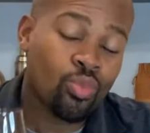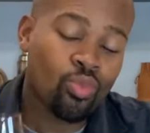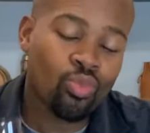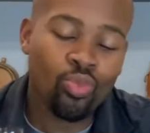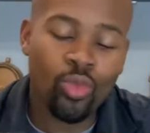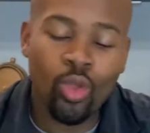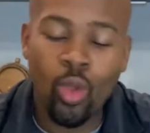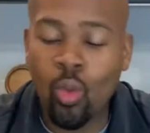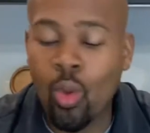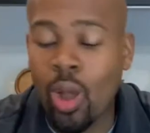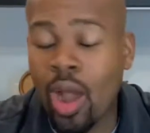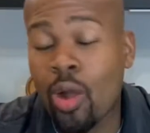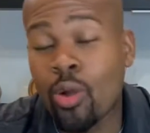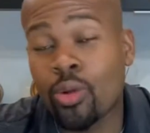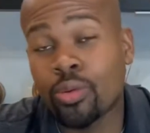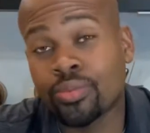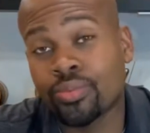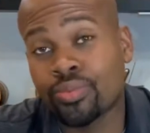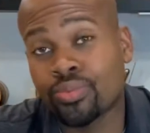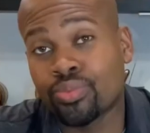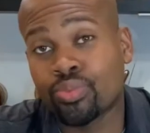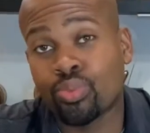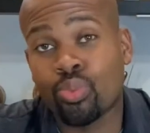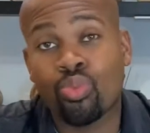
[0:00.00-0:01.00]

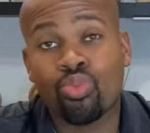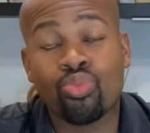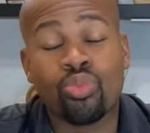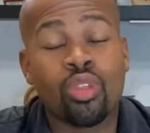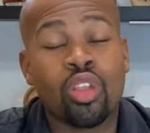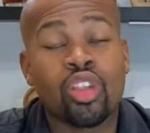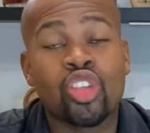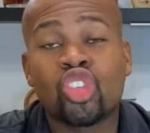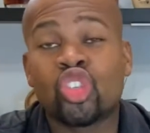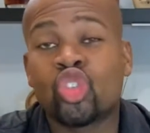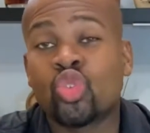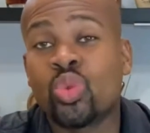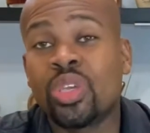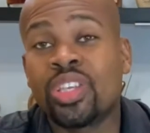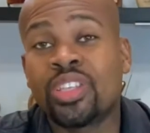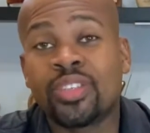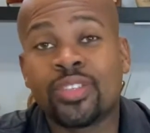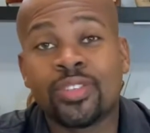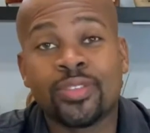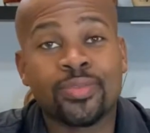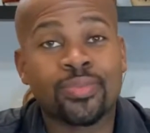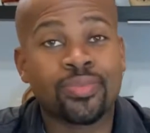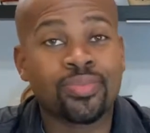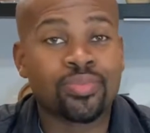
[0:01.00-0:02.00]
Wow, sweet.
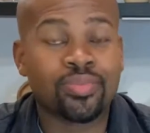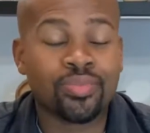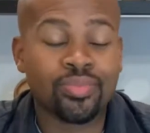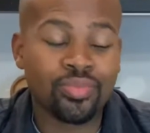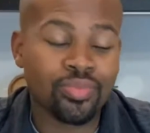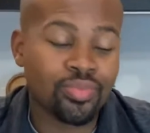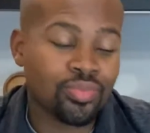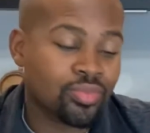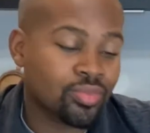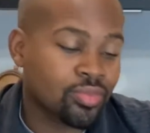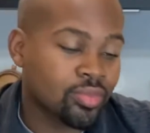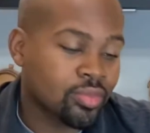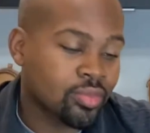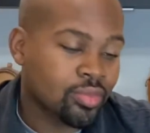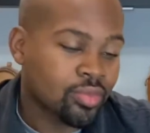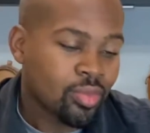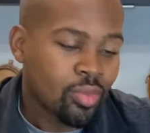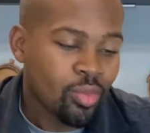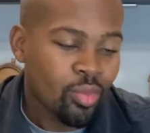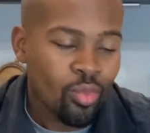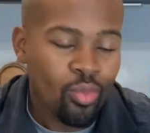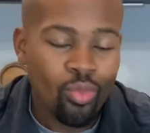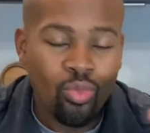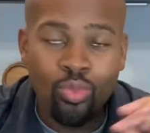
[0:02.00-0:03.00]

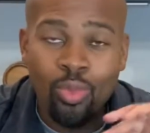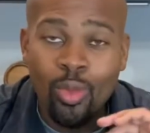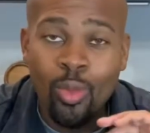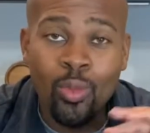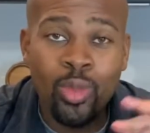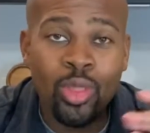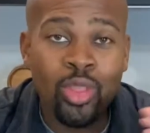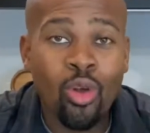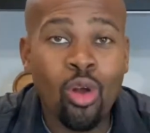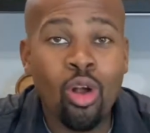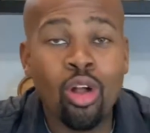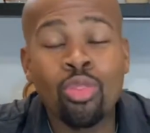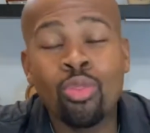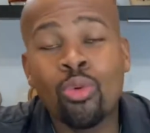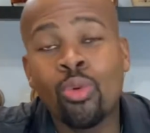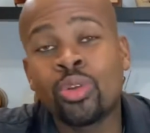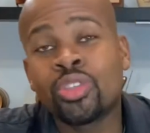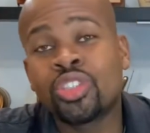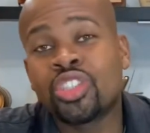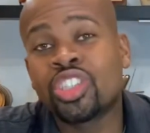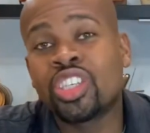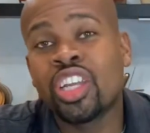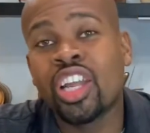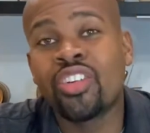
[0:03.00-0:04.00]
With all
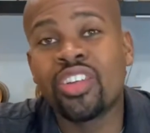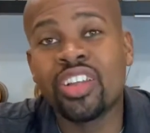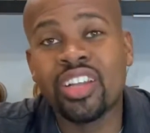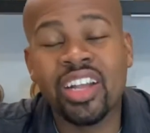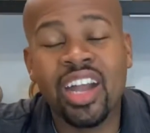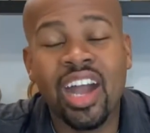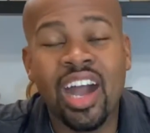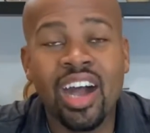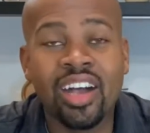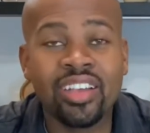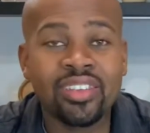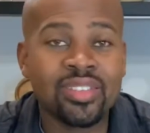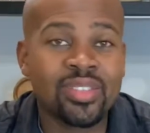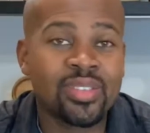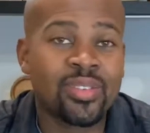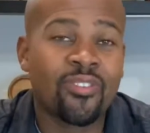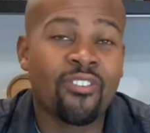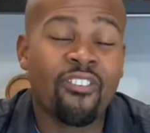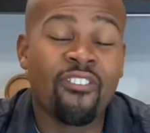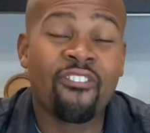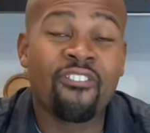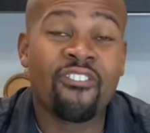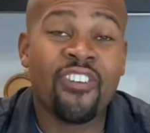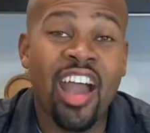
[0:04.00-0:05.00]
those cherry casks
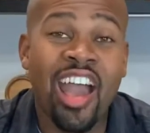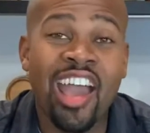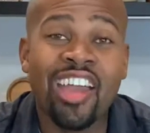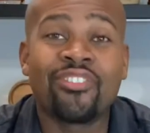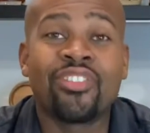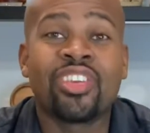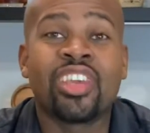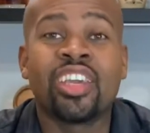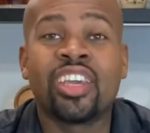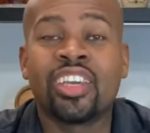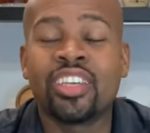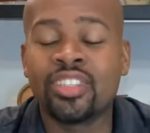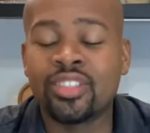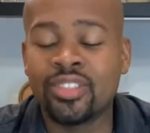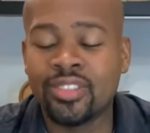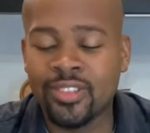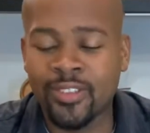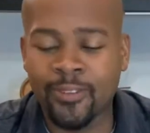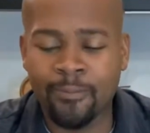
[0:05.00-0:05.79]
for 5 years,